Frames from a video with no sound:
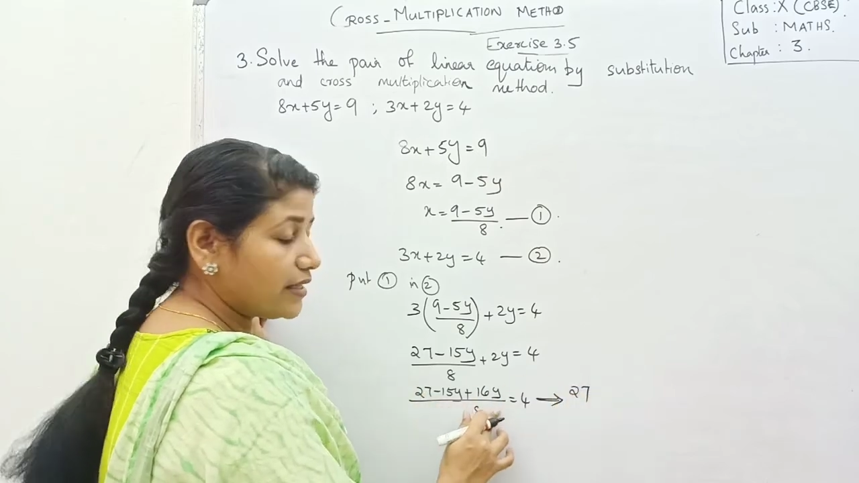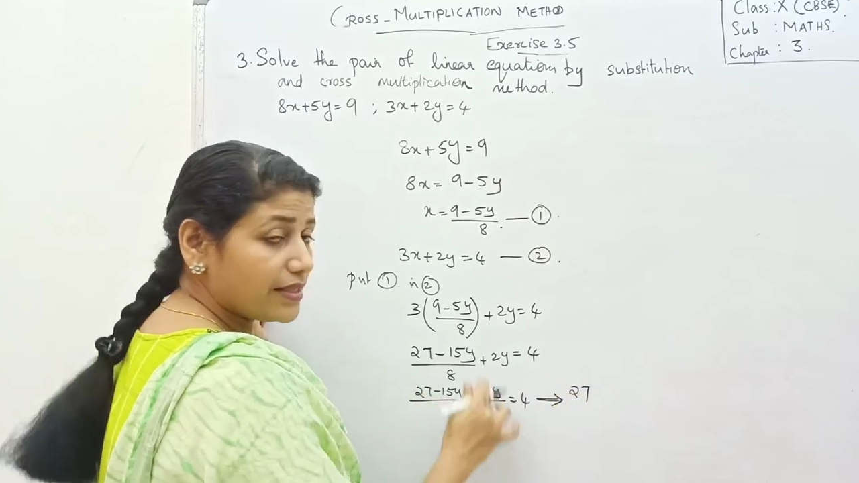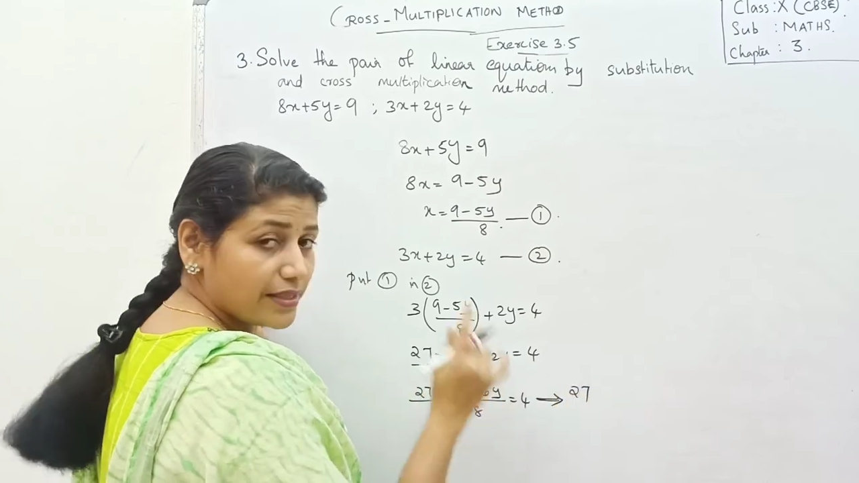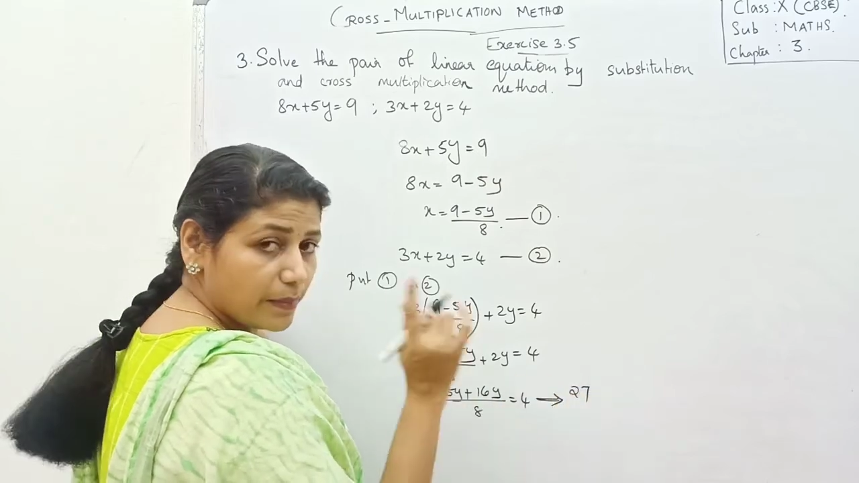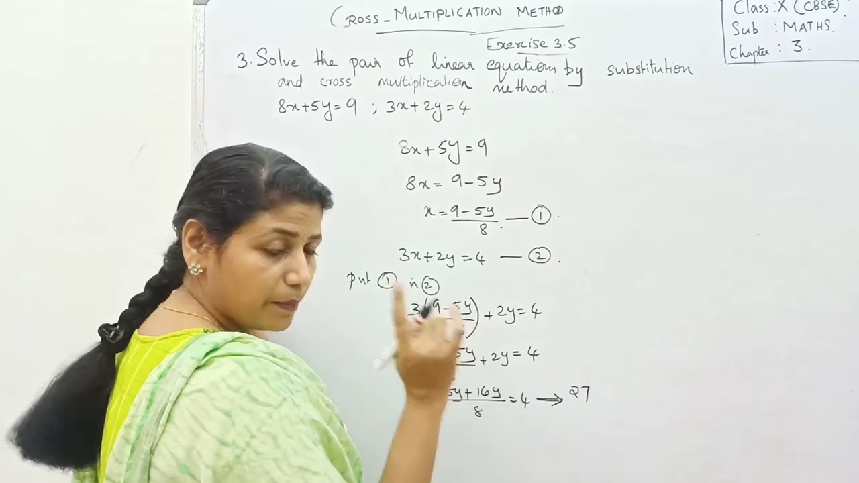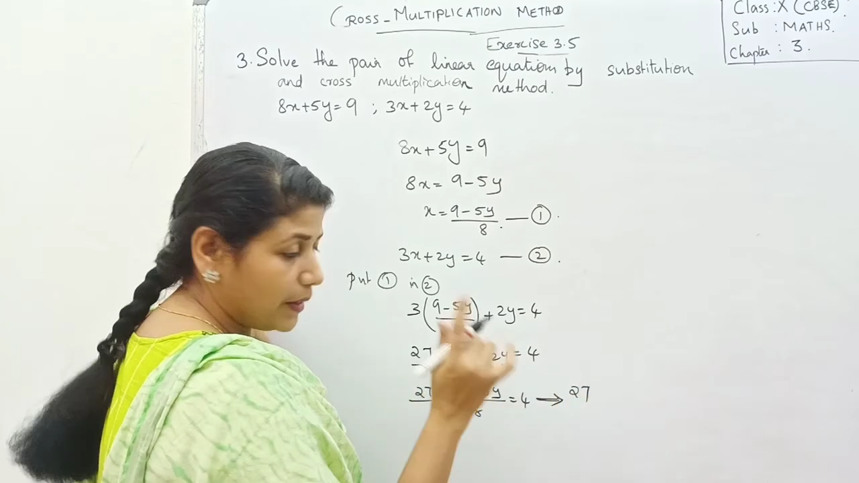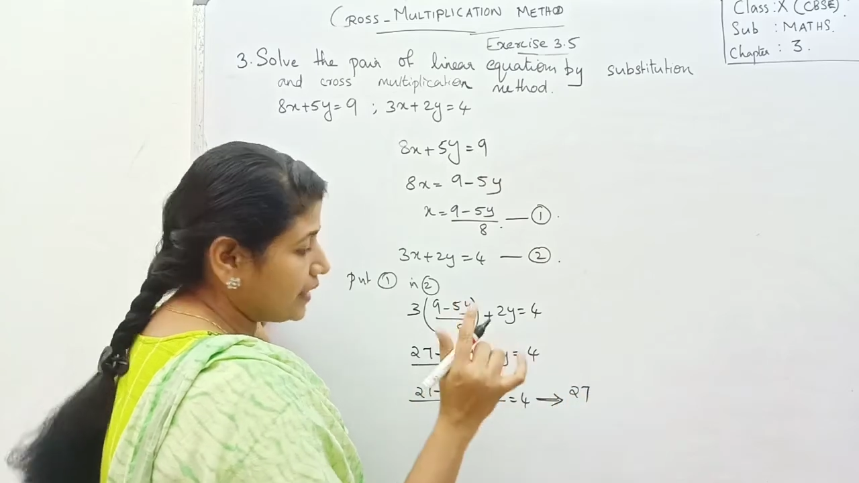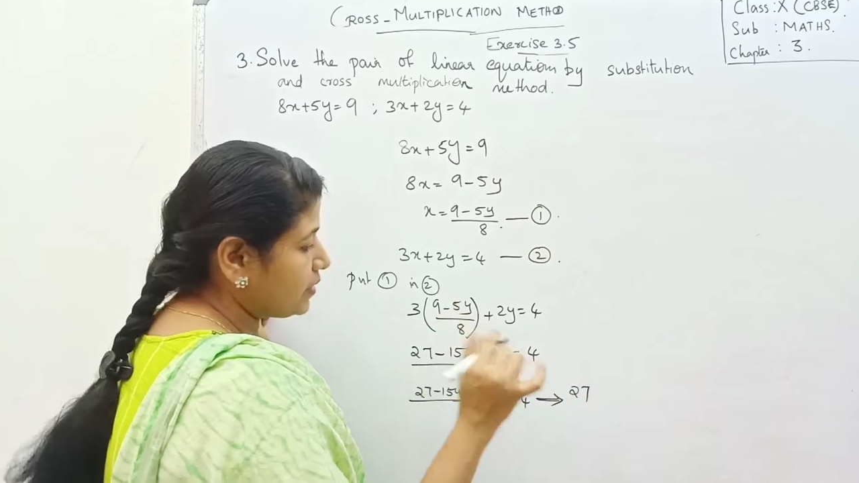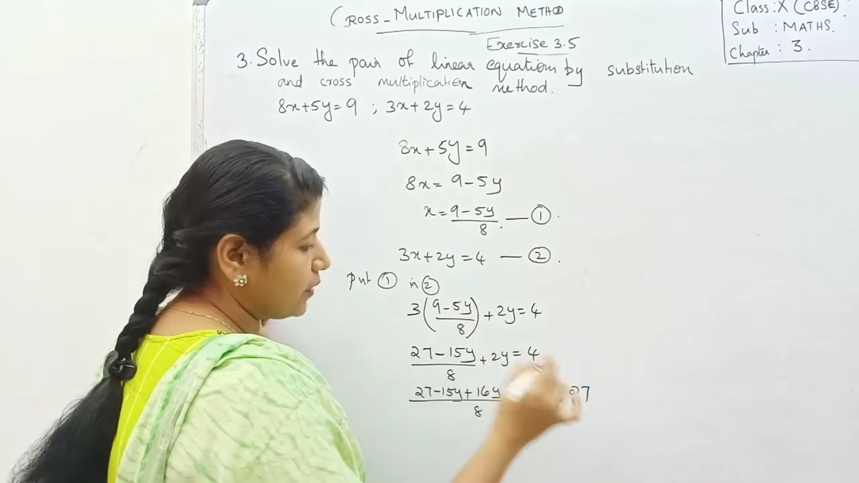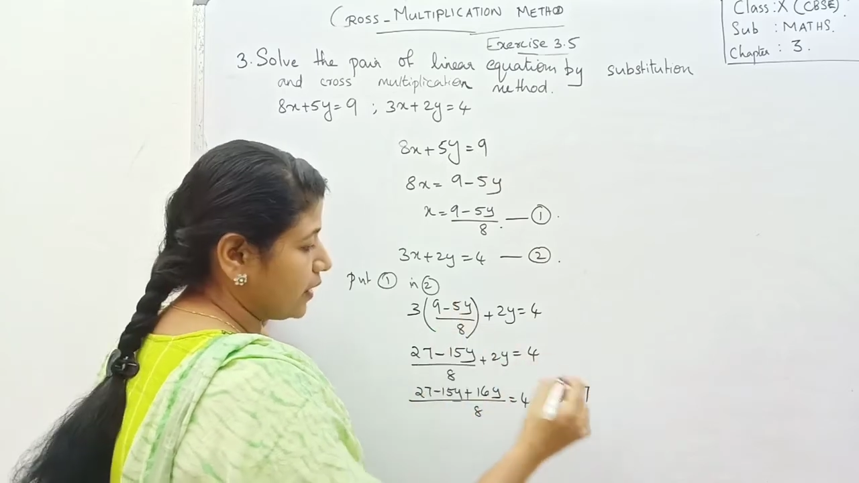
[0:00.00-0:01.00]
is
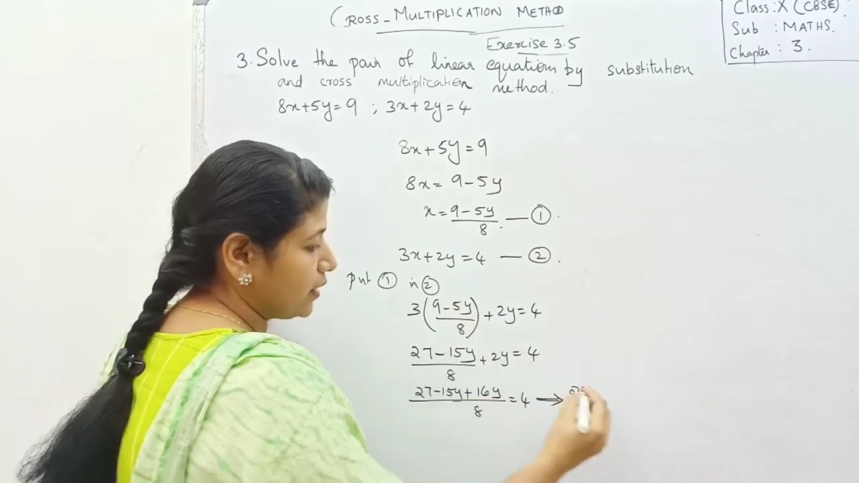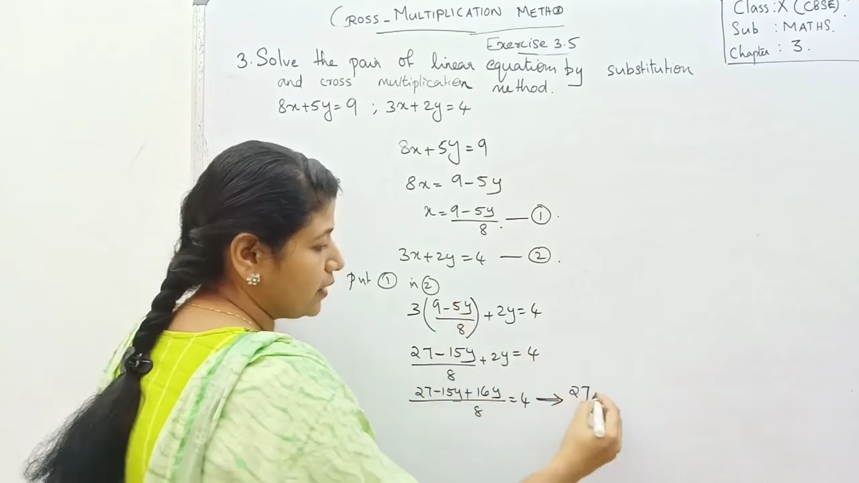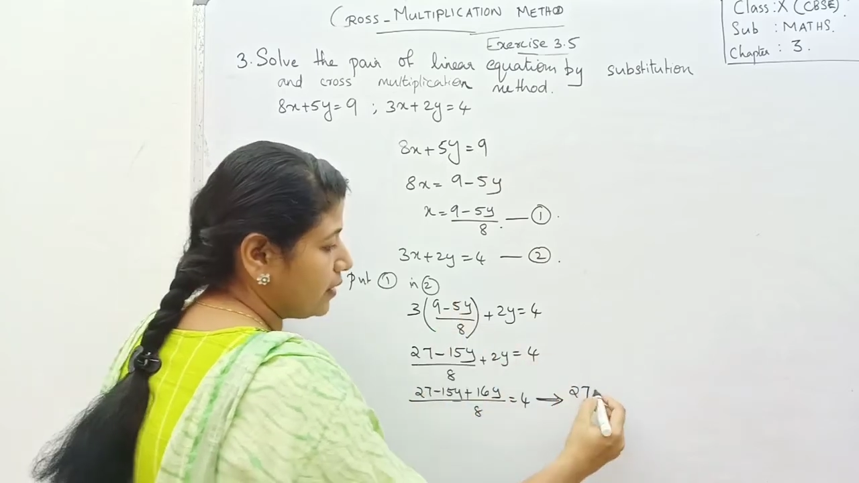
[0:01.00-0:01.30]
plus 1